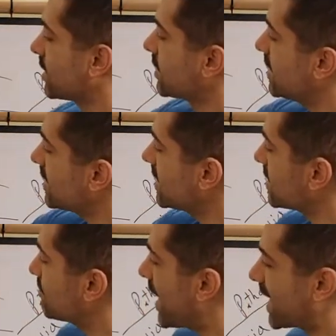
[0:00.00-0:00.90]
This
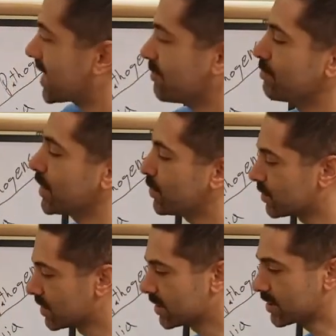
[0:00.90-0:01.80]
is back and
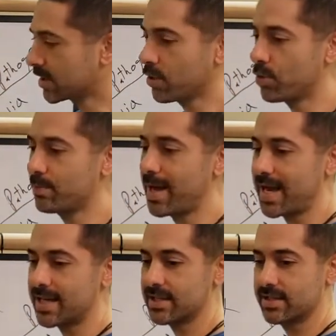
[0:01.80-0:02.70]
bloat. The lower
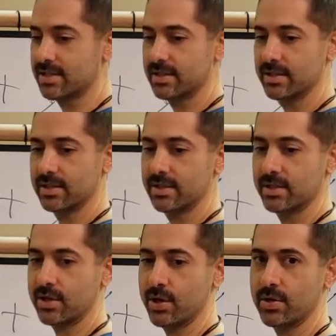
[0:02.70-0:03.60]
back is
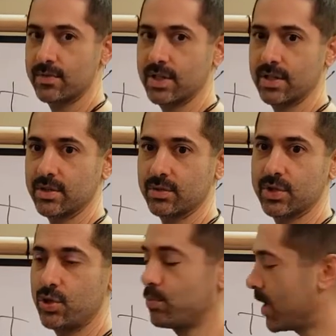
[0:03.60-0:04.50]
curved a little
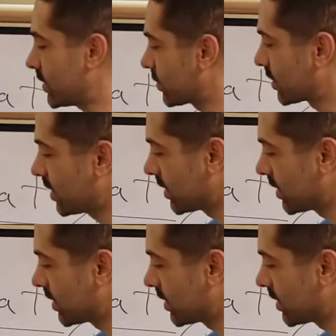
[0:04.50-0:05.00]
too much,